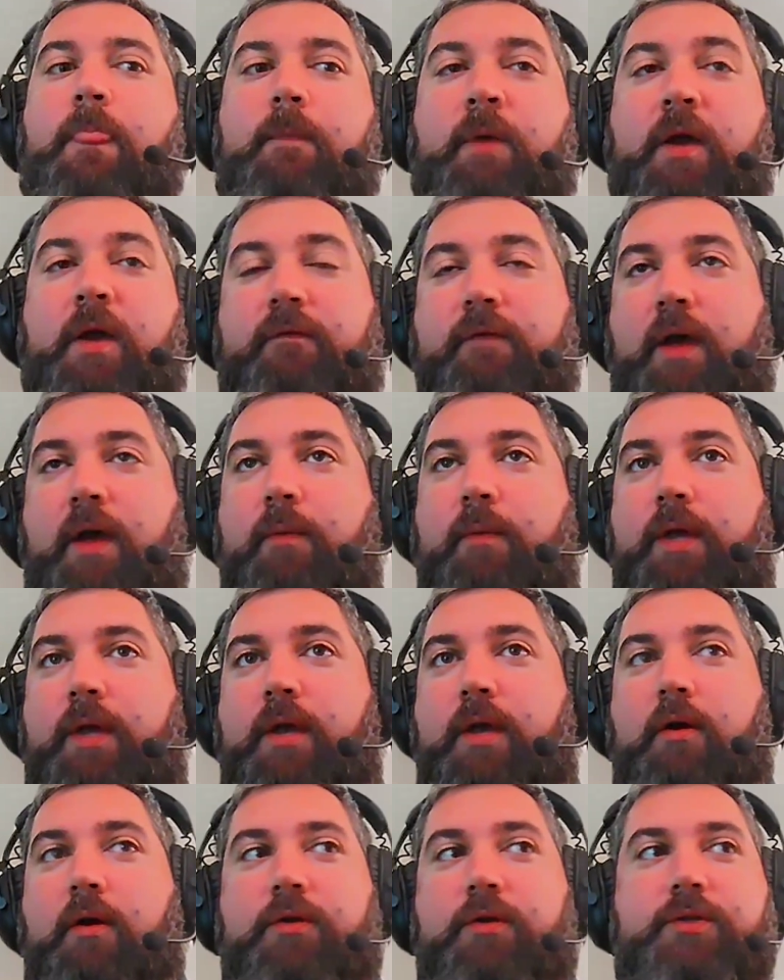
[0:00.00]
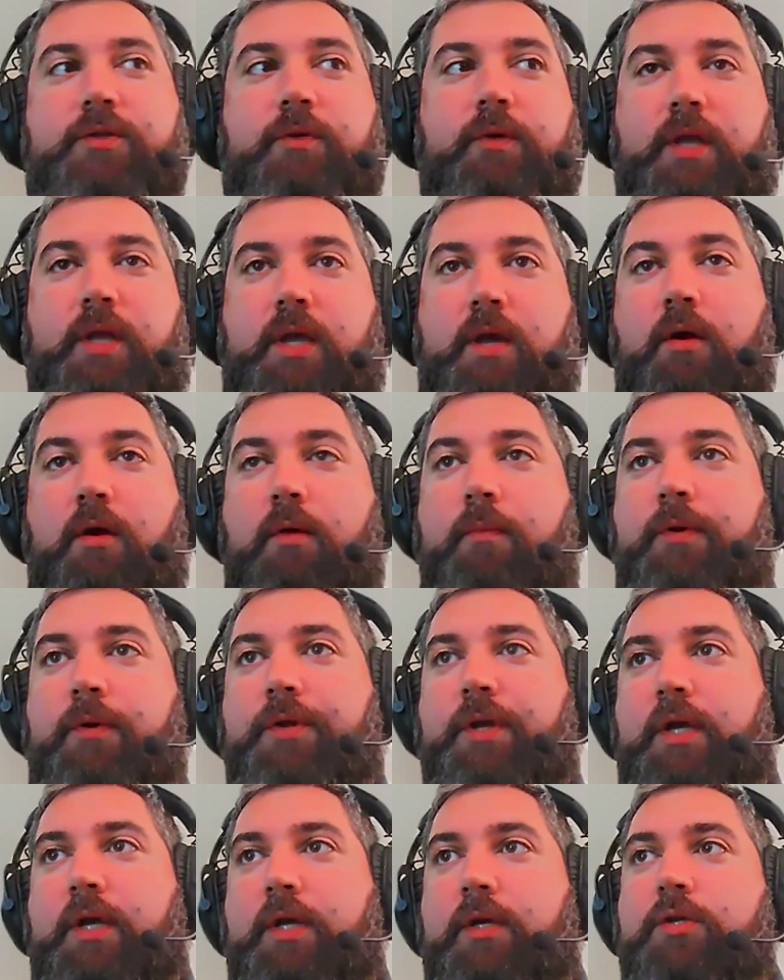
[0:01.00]
My family are also in the home
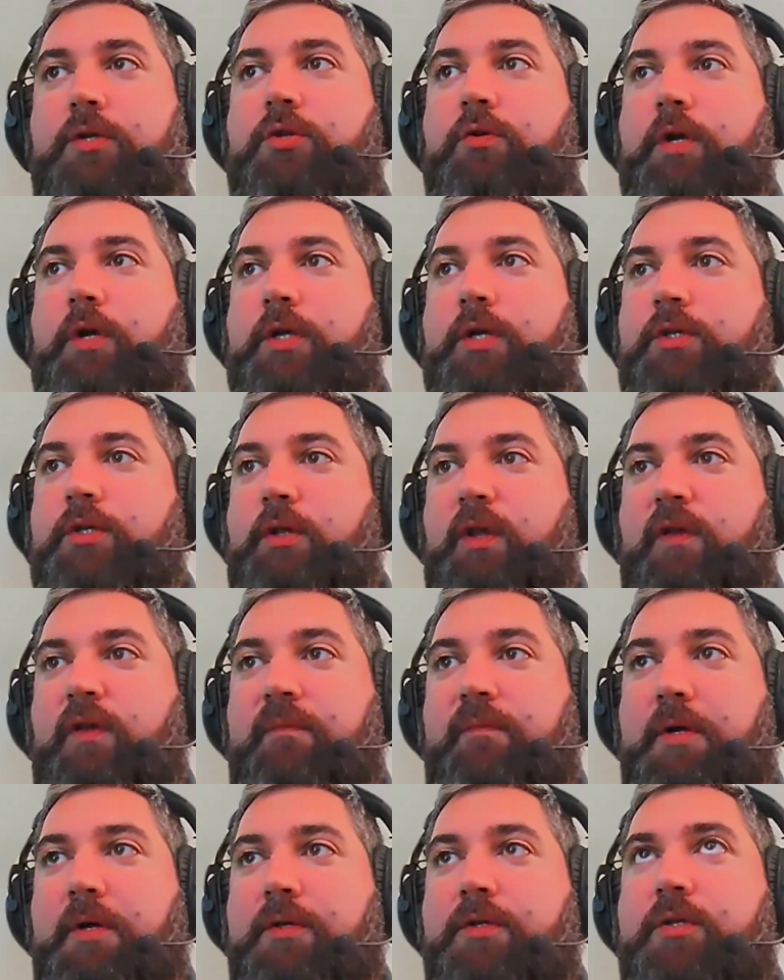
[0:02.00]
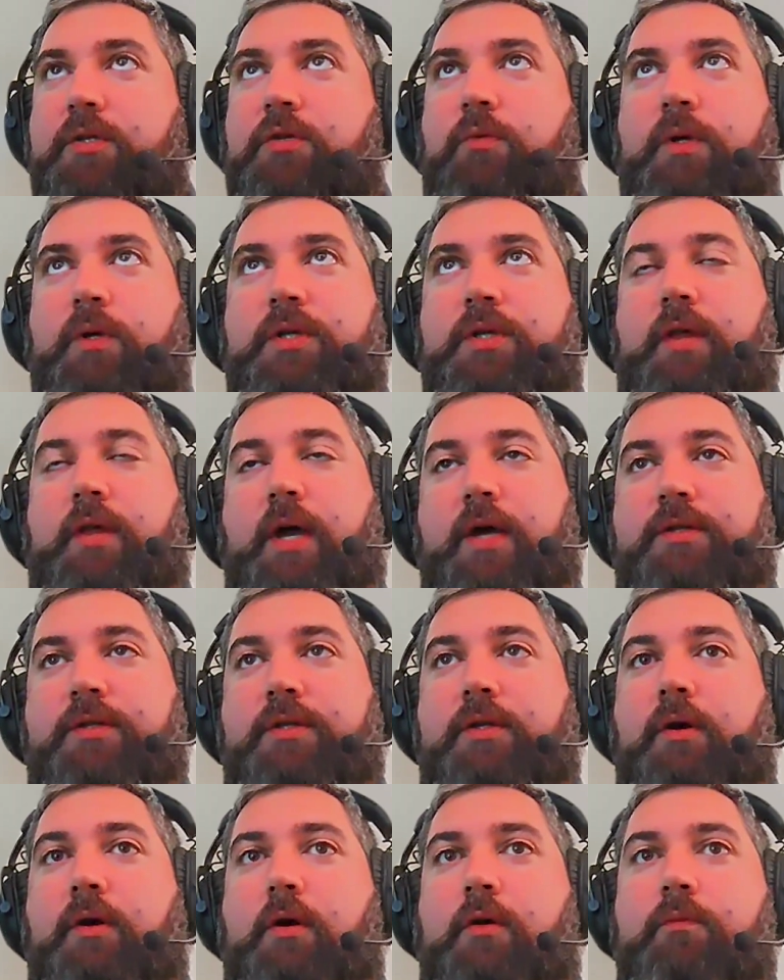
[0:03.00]
building industry, so they've built
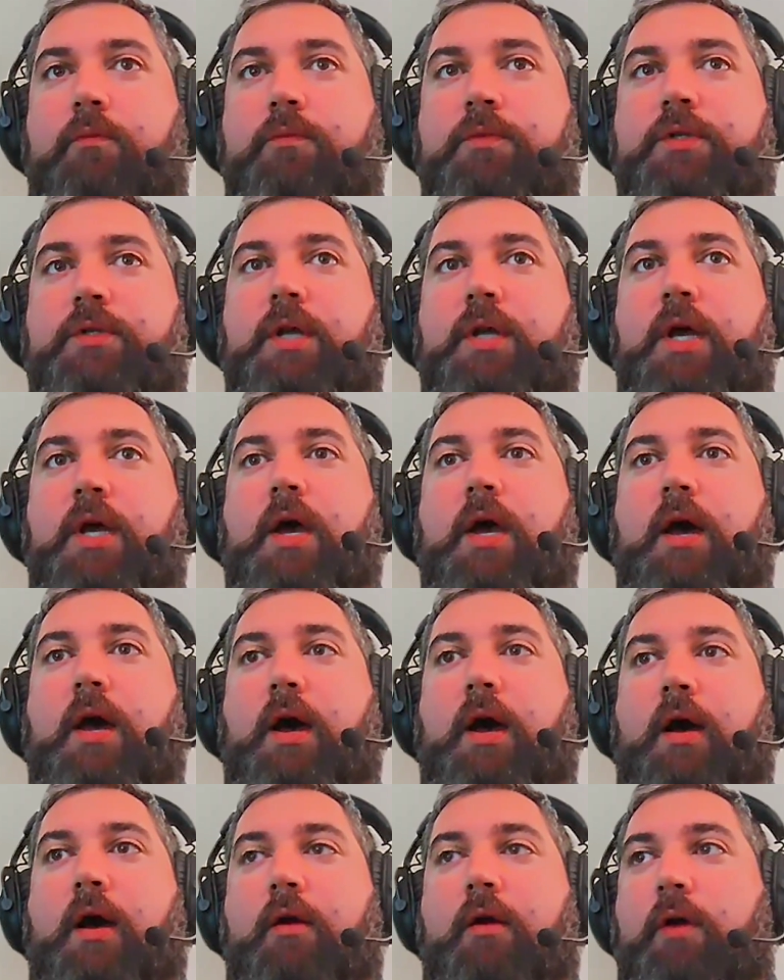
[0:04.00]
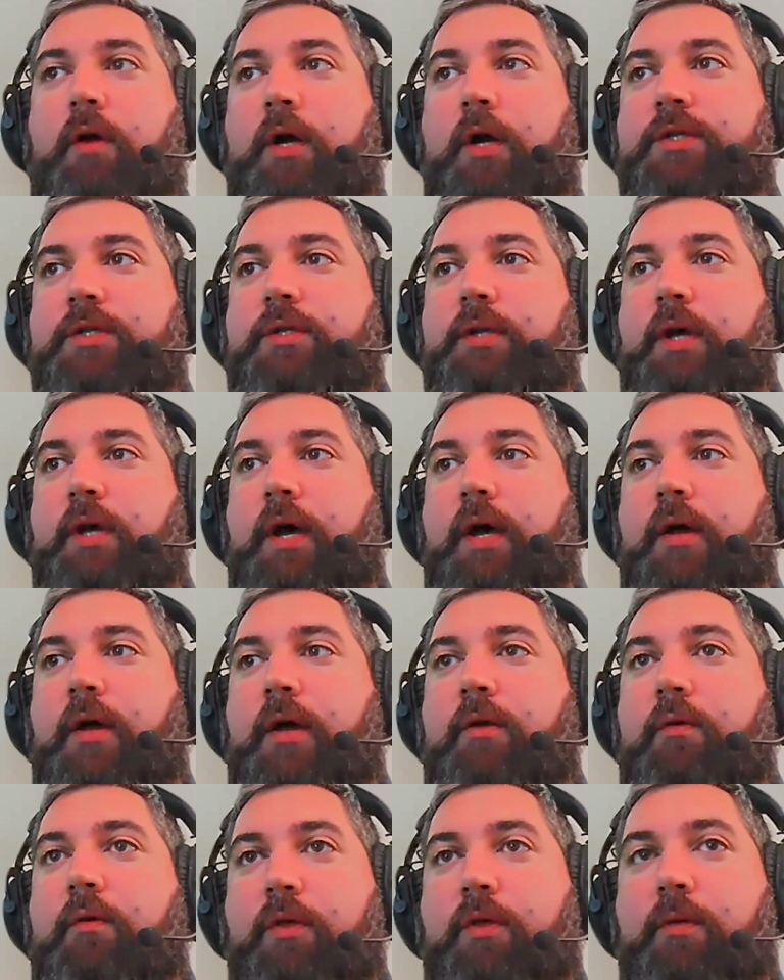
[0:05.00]
20,000 homes across
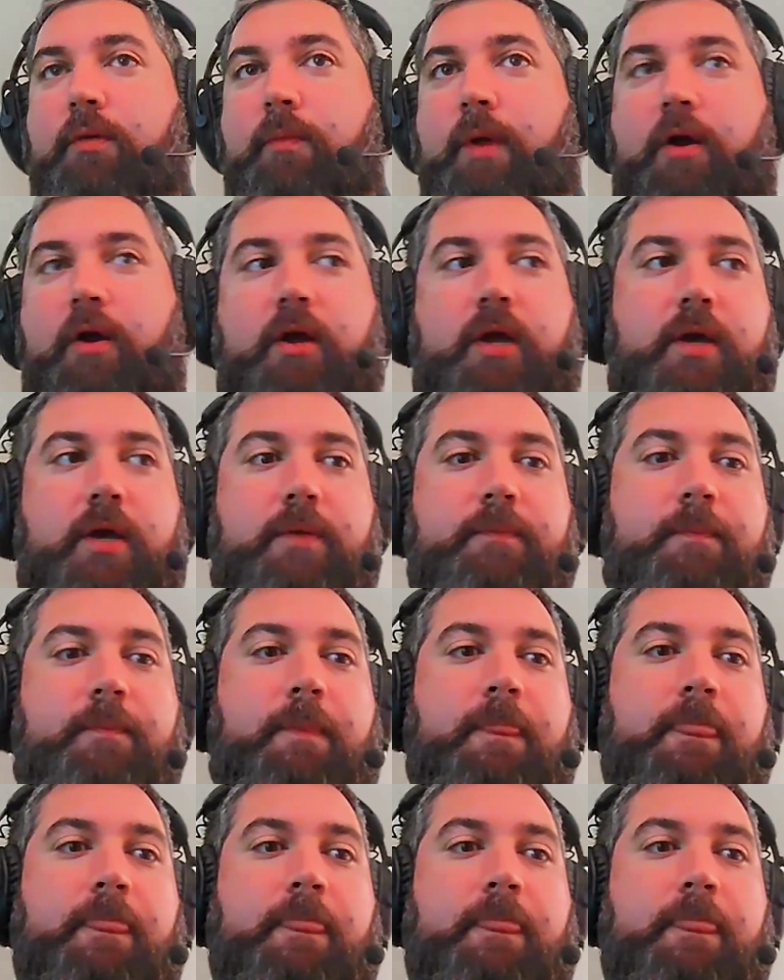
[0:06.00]
North America.